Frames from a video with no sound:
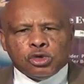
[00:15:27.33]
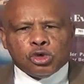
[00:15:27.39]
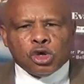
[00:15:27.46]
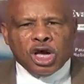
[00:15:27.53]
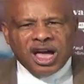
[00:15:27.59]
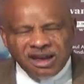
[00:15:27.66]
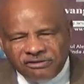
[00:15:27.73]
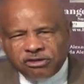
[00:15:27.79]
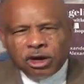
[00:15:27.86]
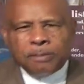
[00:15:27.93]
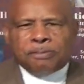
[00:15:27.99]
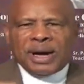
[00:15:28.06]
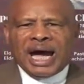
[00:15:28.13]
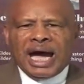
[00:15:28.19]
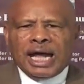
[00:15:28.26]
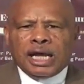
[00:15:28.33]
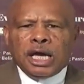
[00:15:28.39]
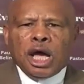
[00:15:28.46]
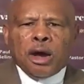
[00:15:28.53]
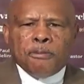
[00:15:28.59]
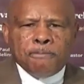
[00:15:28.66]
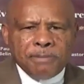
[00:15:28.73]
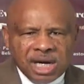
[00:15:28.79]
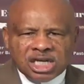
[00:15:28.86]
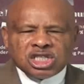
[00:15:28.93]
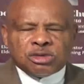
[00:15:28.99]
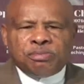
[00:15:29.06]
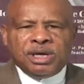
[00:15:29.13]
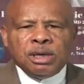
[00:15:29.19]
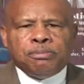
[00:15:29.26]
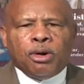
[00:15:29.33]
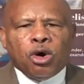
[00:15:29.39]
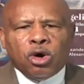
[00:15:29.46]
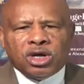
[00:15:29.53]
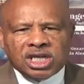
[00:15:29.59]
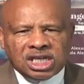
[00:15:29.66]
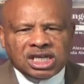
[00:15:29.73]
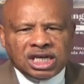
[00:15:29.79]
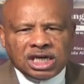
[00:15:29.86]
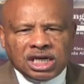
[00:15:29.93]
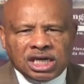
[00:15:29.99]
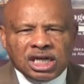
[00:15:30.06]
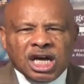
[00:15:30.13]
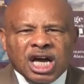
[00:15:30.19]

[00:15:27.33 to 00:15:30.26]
Everybody must be born again.